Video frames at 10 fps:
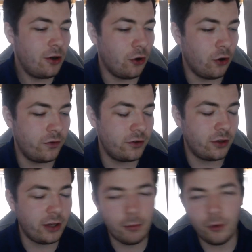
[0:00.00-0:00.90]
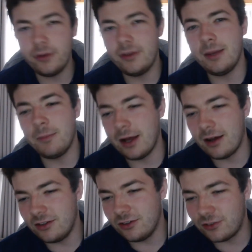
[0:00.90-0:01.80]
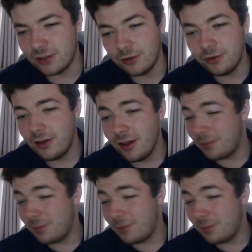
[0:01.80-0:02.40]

of Diamonde, Barron, and Sterling.